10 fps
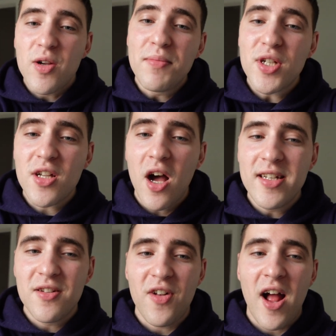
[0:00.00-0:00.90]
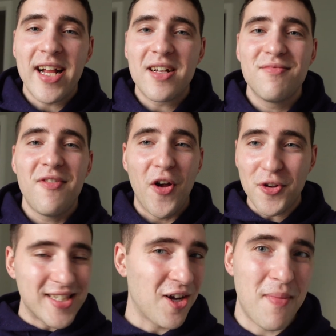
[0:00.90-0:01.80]
So I'm just kind of like
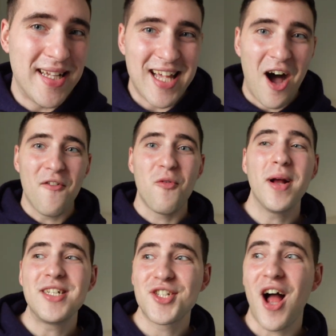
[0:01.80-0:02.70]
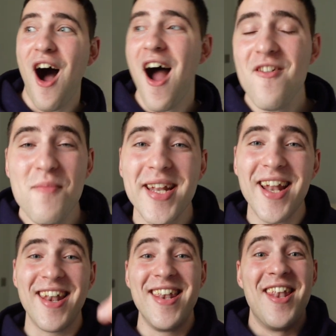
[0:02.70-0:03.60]
focusing on myself, which I've
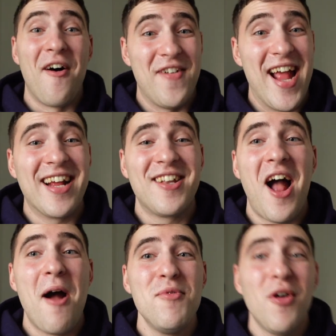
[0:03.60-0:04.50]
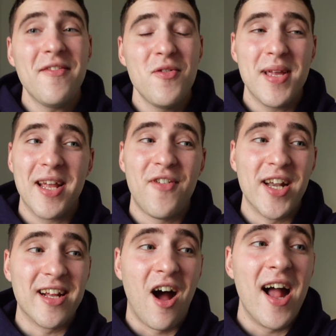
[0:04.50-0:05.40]
been loving. Like, I'm not even being
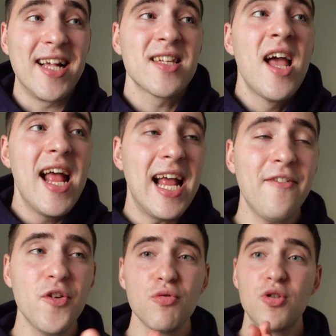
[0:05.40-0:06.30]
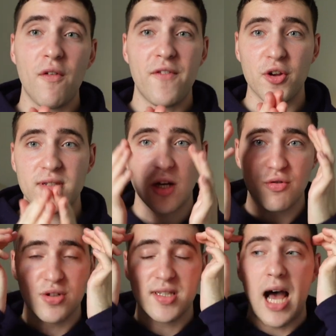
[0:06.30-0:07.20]
funny, guys. If you're not focusing
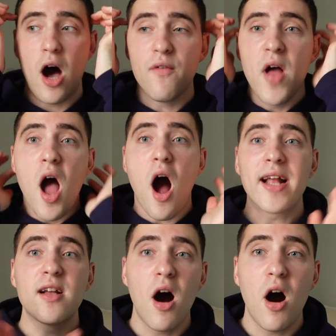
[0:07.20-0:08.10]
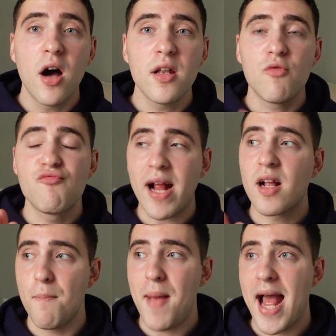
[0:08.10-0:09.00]
on yourself, I can't
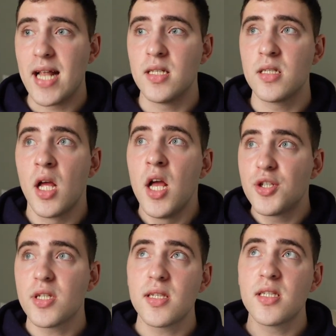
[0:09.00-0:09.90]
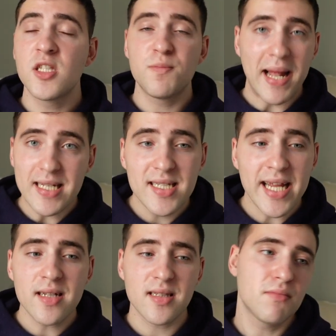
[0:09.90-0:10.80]
recommend just
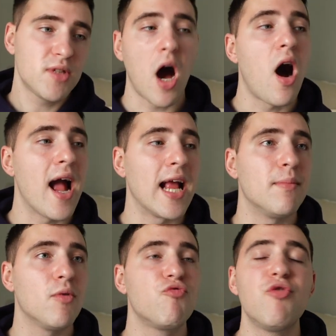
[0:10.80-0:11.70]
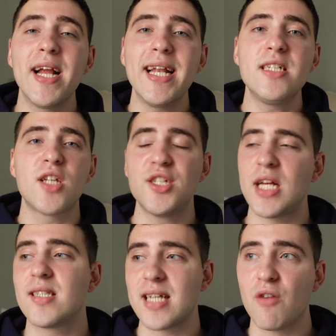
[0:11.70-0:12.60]
spending some time really
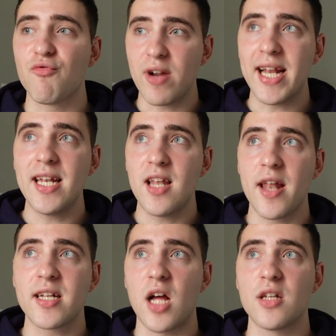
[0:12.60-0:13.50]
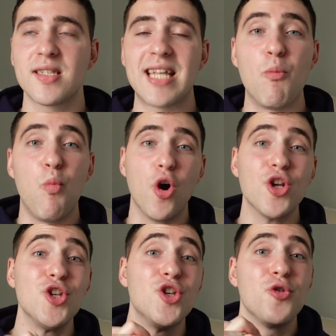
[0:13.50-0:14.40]
digesting and really learning to understand
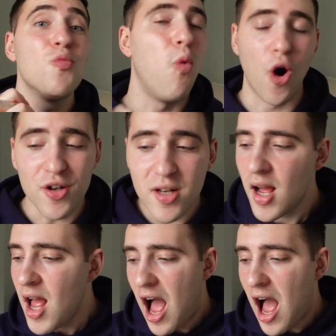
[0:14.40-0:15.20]
what you want,